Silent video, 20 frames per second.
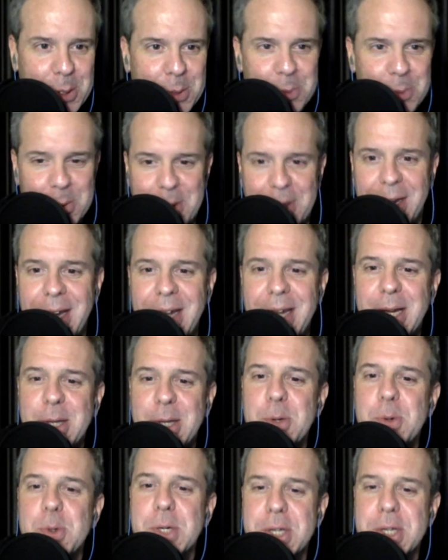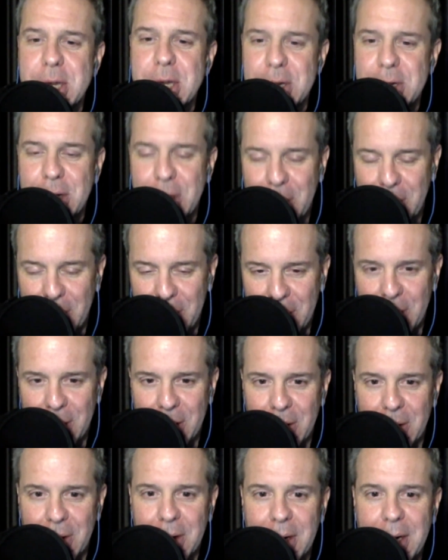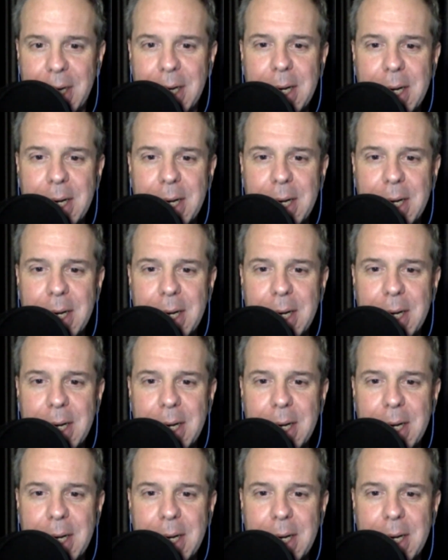would concur.